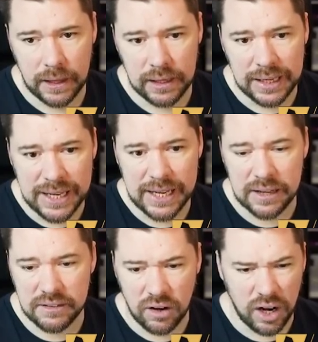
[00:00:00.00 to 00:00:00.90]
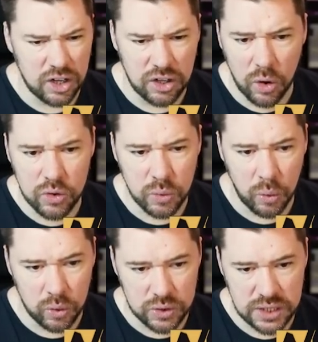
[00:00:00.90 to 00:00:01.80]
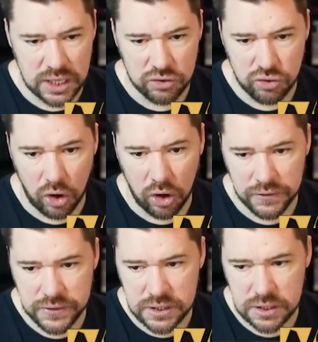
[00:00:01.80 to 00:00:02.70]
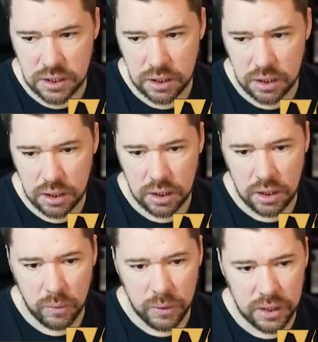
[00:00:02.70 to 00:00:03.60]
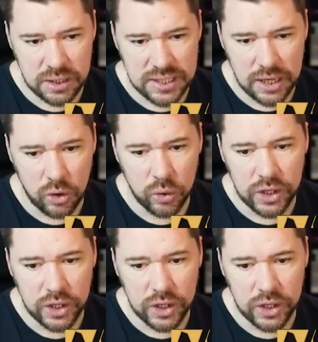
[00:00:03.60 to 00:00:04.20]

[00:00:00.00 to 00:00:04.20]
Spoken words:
league to like go towards in drafts. We're going to take Rui